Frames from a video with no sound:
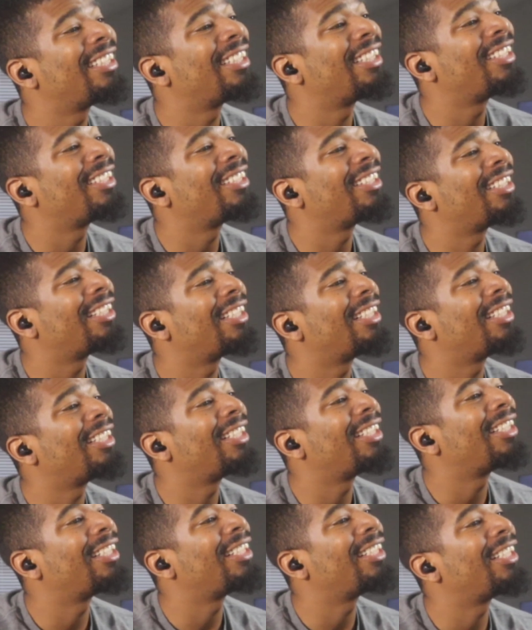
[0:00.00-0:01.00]

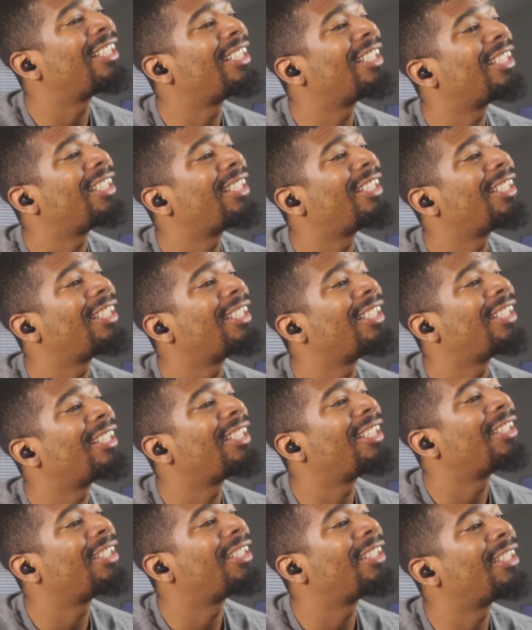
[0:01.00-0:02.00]
um,
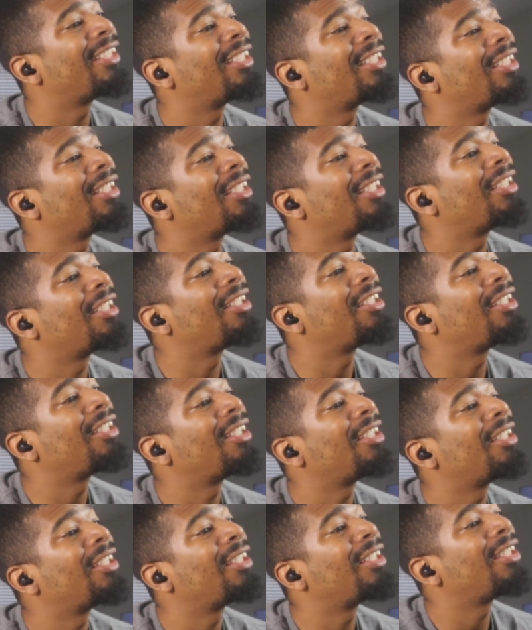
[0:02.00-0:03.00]
you might find some
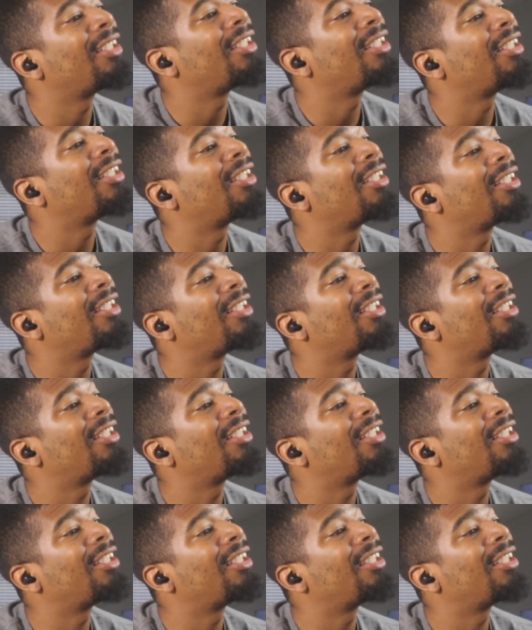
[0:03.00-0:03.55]
struggles.